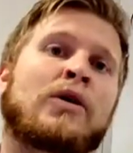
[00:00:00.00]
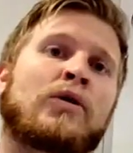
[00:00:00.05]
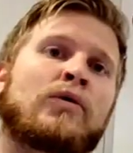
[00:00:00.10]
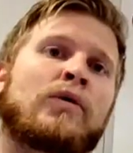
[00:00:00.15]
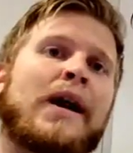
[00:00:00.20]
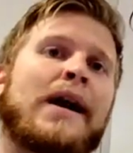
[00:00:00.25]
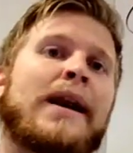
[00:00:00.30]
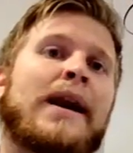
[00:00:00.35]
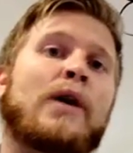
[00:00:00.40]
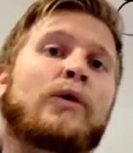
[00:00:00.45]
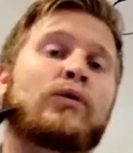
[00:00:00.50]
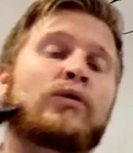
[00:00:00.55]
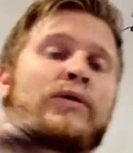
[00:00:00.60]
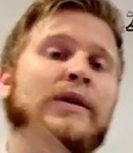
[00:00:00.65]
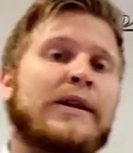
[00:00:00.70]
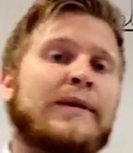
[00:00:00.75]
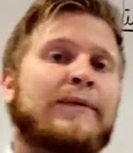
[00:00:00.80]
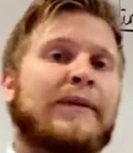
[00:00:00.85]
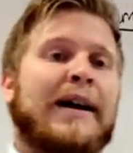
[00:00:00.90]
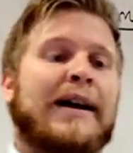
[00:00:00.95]
Right, now
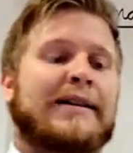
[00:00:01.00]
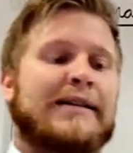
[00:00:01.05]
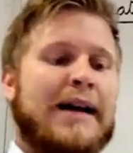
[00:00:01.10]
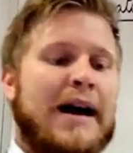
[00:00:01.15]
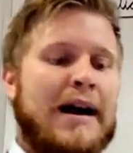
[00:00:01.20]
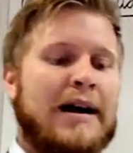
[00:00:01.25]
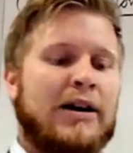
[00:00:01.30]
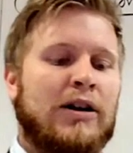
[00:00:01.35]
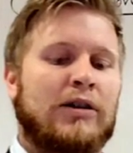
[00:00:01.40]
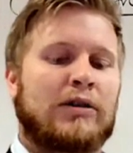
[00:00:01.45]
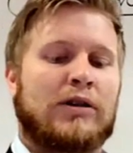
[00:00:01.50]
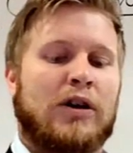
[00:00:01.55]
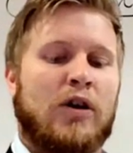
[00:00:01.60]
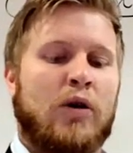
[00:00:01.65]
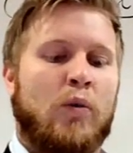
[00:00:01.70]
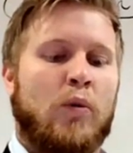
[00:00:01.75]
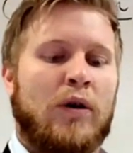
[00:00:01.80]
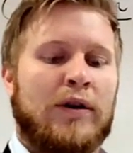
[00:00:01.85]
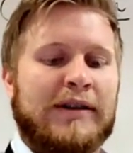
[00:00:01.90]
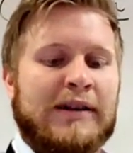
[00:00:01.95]
reflex angles are the
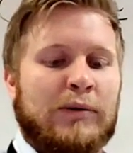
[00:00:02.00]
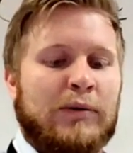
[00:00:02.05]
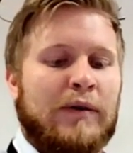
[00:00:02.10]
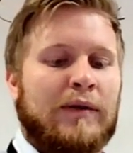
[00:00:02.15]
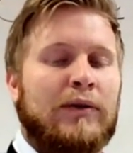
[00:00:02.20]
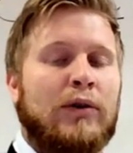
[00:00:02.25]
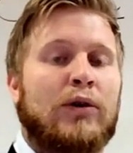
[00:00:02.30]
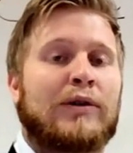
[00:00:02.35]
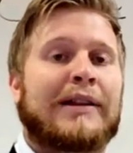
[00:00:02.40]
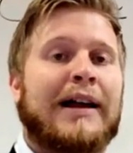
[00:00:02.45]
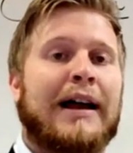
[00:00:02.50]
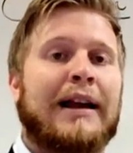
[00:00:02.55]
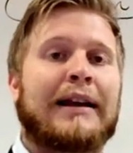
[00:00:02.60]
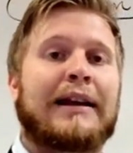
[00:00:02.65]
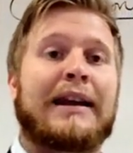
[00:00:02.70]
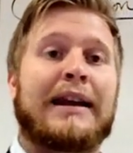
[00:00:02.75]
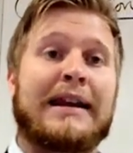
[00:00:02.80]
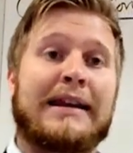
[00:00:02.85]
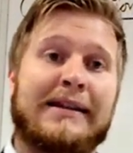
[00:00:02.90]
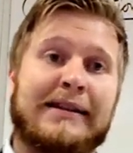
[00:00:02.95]
ones that we've looked at
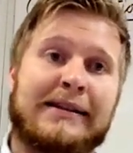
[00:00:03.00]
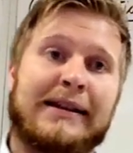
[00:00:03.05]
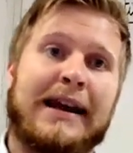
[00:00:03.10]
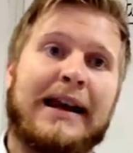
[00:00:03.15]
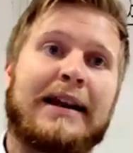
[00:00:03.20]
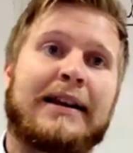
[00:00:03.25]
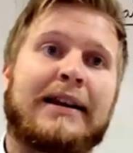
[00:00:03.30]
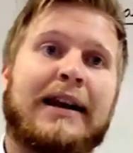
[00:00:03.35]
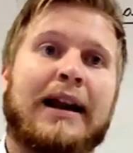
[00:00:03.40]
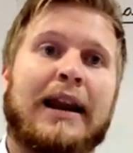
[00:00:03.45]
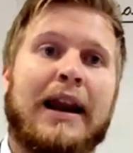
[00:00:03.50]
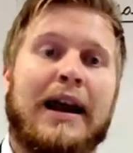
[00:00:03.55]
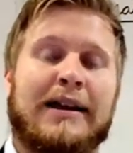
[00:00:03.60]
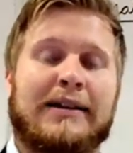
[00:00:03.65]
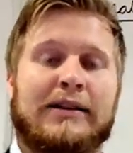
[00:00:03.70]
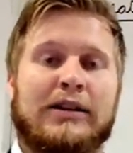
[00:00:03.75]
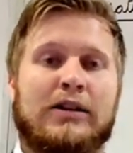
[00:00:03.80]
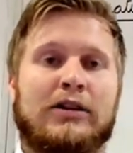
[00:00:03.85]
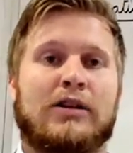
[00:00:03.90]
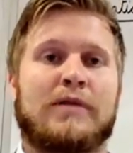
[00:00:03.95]
least in
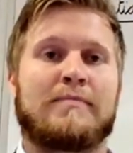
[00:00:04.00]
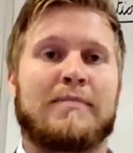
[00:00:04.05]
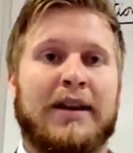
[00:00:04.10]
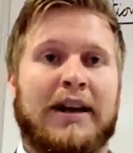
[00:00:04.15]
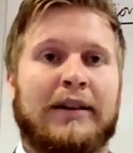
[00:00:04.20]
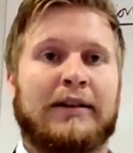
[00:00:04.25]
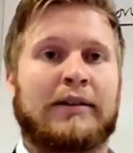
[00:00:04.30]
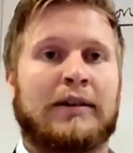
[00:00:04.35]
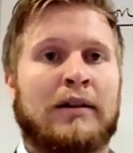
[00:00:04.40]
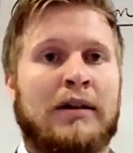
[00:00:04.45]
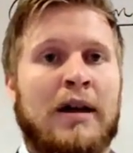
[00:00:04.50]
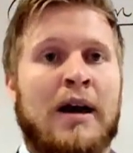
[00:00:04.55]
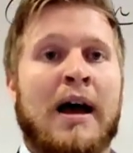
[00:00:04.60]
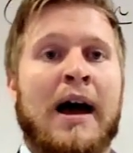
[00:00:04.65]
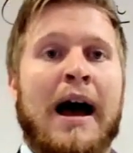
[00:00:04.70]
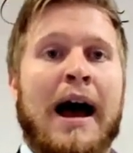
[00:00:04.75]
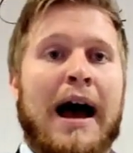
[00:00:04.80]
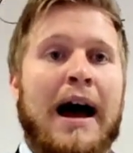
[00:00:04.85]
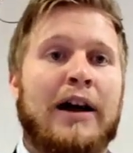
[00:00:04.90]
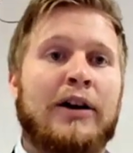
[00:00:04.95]
class at the minute.
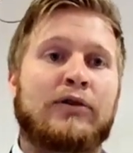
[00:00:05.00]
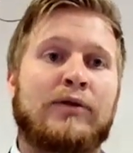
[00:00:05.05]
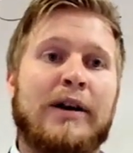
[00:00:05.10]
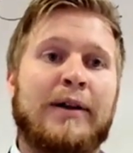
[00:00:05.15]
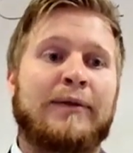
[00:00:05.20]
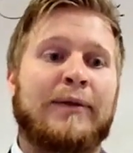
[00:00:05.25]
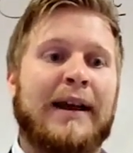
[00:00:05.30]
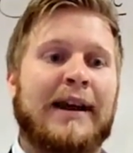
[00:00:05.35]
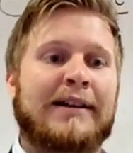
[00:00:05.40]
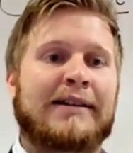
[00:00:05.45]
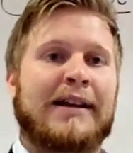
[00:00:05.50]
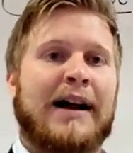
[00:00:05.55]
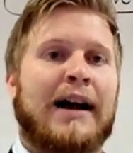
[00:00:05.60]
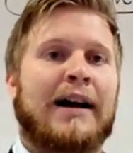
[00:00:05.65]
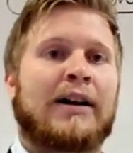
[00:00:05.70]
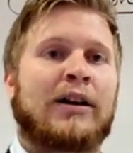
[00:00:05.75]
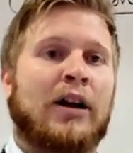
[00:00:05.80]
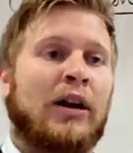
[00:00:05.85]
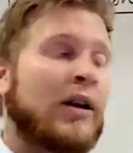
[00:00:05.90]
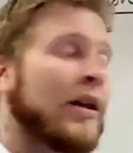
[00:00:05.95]
And a reflex
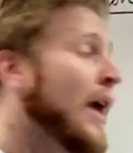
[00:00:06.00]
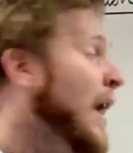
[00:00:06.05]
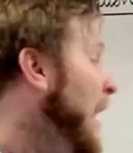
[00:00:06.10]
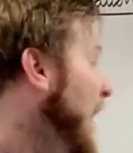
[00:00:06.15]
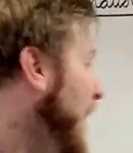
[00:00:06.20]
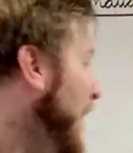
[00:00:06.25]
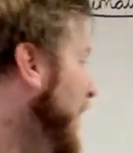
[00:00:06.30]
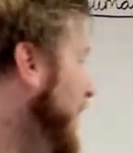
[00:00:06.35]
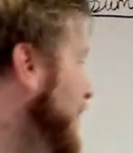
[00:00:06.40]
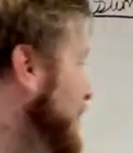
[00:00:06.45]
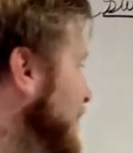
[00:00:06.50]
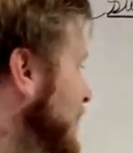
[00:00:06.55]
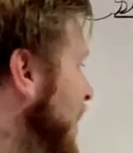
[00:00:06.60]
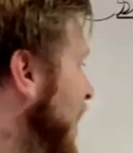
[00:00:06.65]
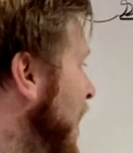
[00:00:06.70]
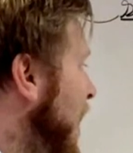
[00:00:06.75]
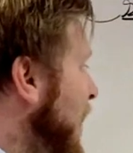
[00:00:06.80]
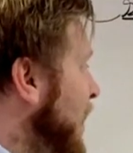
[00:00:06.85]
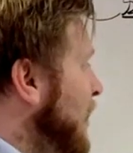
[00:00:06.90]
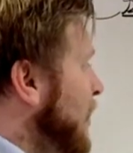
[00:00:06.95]
angle is an
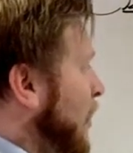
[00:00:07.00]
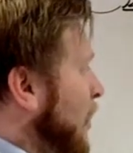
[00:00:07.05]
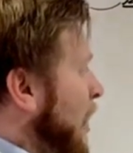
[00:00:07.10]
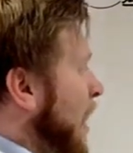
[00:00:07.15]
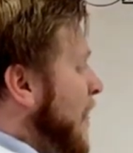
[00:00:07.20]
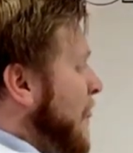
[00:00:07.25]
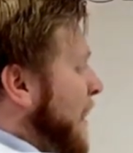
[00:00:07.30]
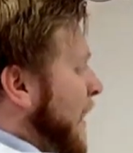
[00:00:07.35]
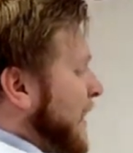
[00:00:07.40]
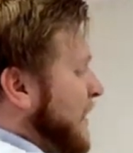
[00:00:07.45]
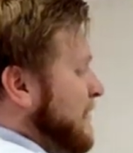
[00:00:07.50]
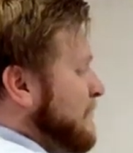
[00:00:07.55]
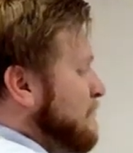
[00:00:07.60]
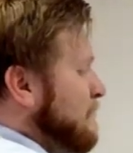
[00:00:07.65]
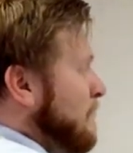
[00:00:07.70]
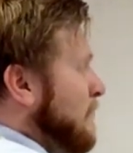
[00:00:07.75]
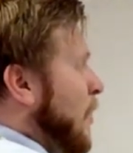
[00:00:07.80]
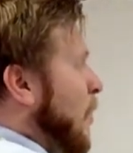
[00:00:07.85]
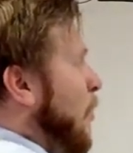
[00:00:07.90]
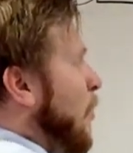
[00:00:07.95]
angle that is
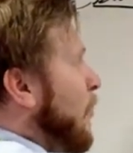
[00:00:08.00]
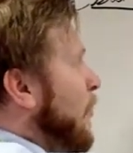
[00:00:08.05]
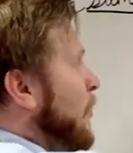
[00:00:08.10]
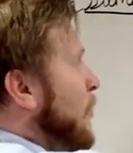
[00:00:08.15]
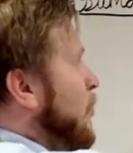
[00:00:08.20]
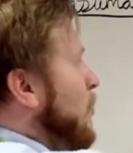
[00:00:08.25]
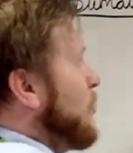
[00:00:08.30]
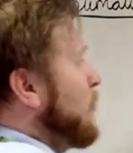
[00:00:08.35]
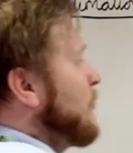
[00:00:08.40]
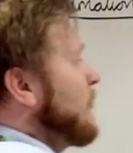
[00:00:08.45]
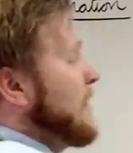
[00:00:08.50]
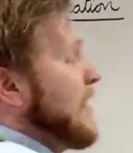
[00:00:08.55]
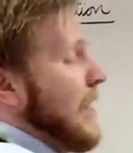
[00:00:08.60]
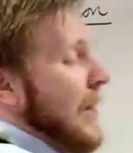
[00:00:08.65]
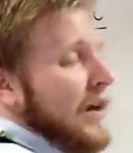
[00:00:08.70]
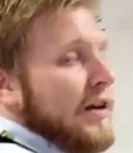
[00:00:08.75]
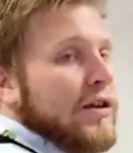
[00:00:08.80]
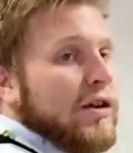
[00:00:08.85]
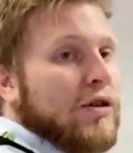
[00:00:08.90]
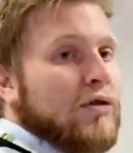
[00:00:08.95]
more than
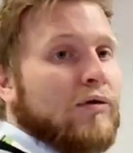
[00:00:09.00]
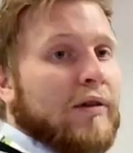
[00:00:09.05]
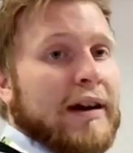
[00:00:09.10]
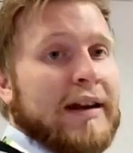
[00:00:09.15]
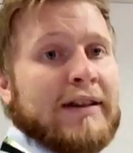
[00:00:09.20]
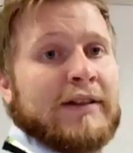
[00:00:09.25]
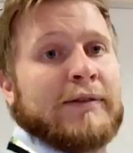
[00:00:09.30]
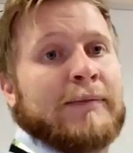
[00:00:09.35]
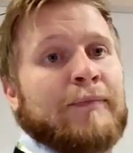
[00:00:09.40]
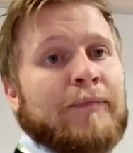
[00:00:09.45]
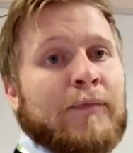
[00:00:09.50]
180 degrees.